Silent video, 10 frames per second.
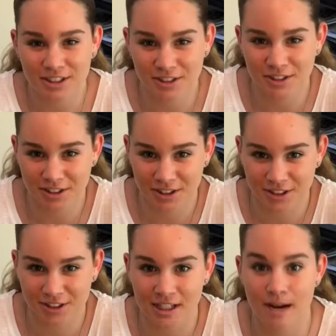want to talk to
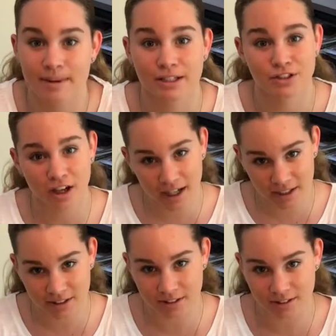you about
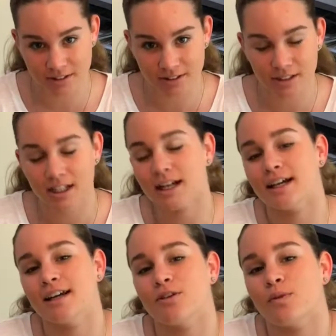triangles.
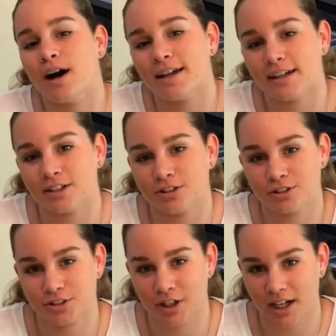Now, why are they
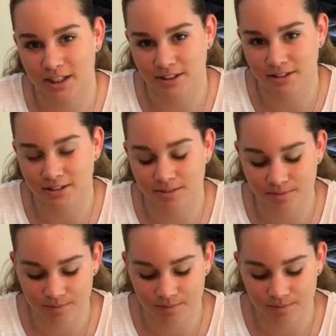called triangles?